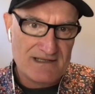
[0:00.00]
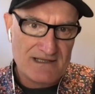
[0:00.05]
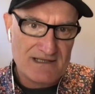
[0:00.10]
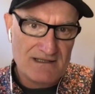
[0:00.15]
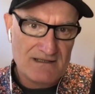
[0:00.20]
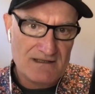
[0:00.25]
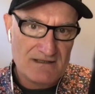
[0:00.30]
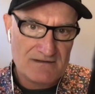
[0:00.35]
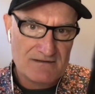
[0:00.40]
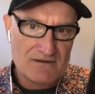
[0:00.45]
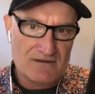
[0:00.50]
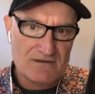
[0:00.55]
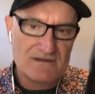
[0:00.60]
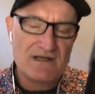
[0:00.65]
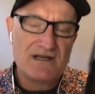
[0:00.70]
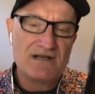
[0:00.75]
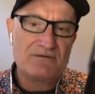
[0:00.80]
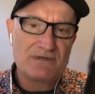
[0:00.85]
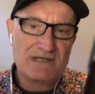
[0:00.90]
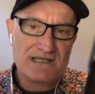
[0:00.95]
who's got
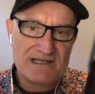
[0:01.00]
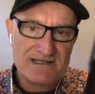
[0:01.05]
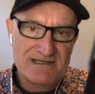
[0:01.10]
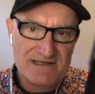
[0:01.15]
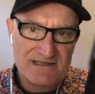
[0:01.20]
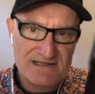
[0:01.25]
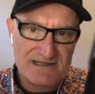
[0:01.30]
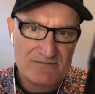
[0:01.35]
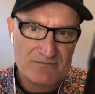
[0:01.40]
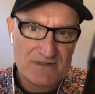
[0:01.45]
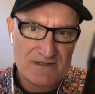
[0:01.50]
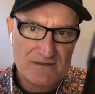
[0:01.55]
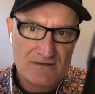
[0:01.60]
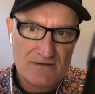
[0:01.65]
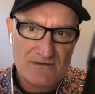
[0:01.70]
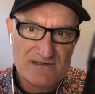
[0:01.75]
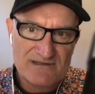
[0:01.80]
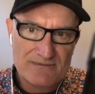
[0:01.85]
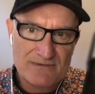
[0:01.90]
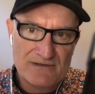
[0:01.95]
no relationship with the
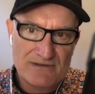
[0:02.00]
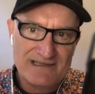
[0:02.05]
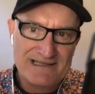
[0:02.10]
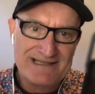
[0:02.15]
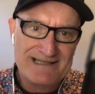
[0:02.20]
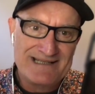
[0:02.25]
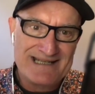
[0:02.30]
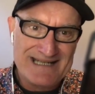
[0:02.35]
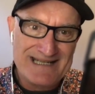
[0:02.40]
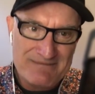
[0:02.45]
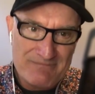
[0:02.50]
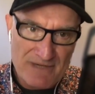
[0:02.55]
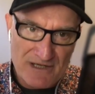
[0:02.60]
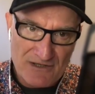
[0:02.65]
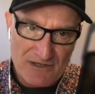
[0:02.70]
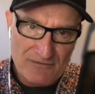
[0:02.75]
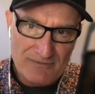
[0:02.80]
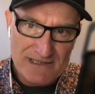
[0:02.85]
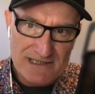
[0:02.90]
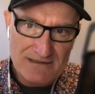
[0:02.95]
hospital in
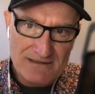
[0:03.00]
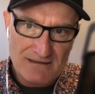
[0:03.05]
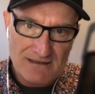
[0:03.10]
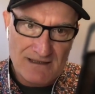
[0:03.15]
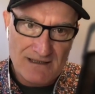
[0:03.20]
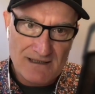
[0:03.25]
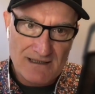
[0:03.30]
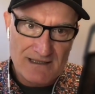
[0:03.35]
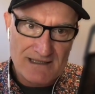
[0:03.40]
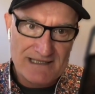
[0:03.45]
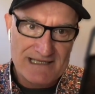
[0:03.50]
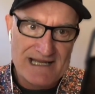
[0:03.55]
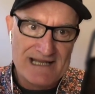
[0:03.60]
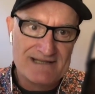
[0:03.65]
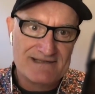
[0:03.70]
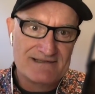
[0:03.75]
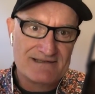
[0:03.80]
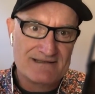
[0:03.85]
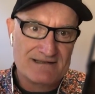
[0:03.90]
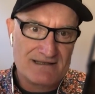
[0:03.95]
Melbourne
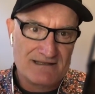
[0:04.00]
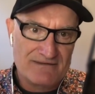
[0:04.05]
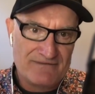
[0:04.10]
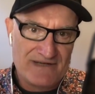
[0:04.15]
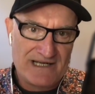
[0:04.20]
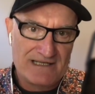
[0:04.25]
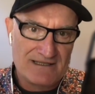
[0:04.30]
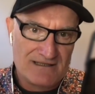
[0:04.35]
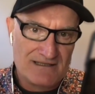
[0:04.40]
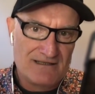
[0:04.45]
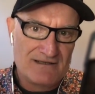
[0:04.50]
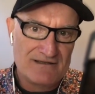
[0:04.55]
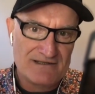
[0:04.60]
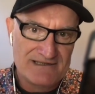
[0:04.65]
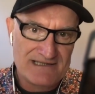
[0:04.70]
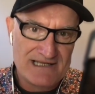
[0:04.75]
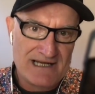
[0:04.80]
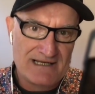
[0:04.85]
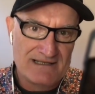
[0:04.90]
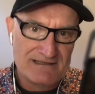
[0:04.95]
gets an event closed
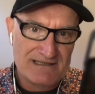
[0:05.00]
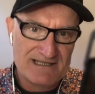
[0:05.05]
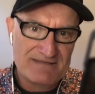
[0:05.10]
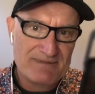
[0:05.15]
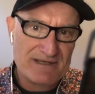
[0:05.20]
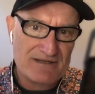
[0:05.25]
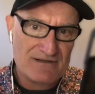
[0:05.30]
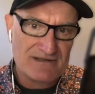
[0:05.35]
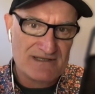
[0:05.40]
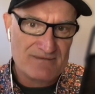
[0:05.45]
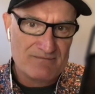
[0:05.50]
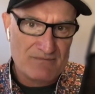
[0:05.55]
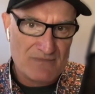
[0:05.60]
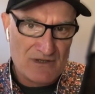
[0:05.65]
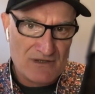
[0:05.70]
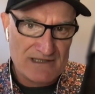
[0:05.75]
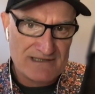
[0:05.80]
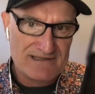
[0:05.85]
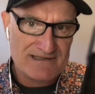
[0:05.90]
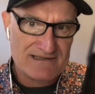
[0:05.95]
down just because it
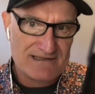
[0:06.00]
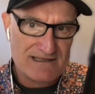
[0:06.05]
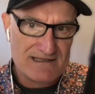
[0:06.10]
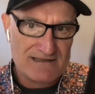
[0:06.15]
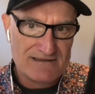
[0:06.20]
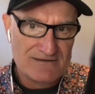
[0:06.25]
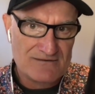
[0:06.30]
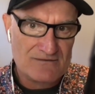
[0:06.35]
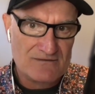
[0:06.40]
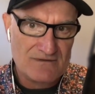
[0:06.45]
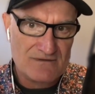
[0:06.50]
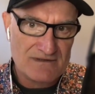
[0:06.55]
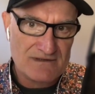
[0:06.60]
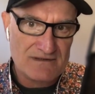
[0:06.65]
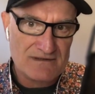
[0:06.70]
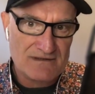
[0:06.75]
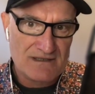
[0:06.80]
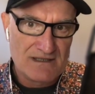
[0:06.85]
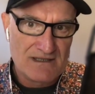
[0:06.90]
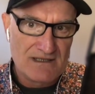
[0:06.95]
might discuss all
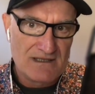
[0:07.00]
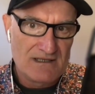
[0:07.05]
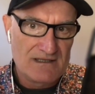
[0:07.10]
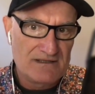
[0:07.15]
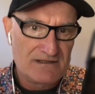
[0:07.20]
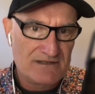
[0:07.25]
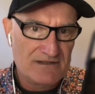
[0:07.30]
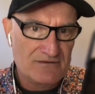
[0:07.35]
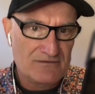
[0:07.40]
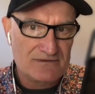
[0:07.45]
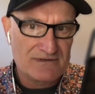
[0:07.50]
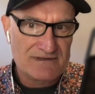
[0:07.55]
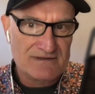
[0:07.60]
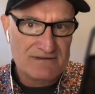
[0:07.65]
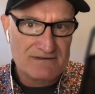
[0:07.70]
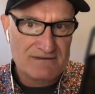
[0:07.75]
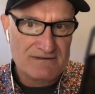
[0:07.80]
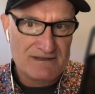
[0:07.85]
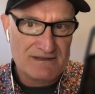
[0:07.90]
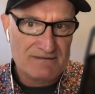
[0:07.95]
the
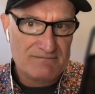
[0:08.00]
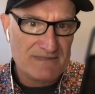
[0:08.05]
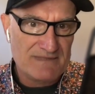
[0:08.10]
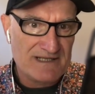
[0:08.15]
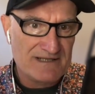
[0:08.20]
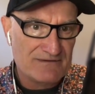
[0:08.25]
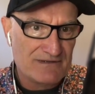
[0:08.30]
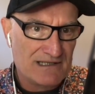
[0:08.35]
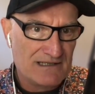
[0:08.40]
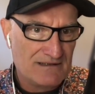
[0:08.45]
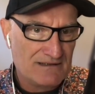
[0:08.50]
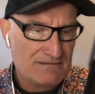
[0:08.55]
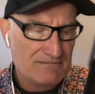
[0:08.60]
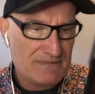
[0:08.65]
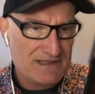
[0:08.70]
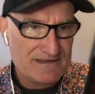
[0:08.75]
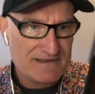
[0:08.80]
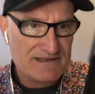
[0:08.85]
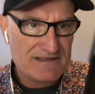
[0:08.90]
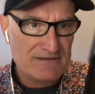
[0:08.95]
children that Israel
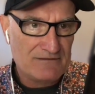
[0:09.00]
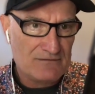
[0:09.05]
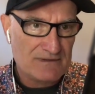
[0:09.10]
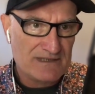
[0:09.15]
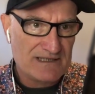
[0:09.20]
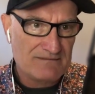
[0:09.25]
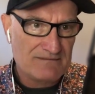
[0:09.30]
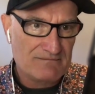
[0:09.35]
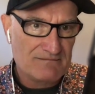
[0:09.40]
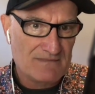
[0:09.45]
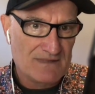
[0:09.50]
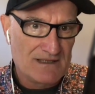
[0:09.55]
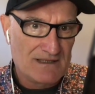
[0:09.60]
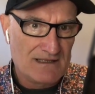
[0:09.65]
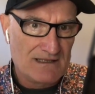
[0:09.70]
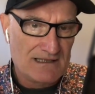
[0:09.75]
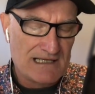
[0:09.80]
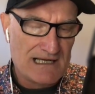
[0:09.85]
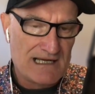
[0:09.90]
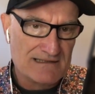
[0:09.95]
has killed in
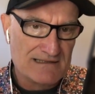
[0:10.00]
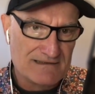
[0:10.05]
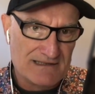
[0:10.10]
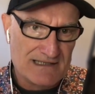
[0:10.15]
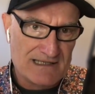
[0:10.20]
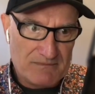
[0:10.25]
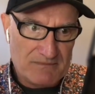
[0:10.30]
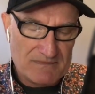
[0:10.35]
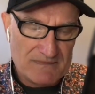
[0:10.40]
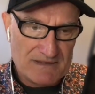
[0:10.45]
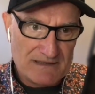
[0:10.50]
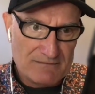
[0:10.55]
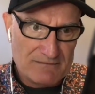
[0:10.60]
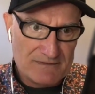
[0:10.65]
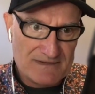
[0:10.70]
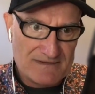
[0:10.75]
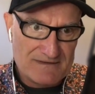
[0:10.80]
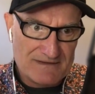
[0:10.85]
Gaza. Now, there was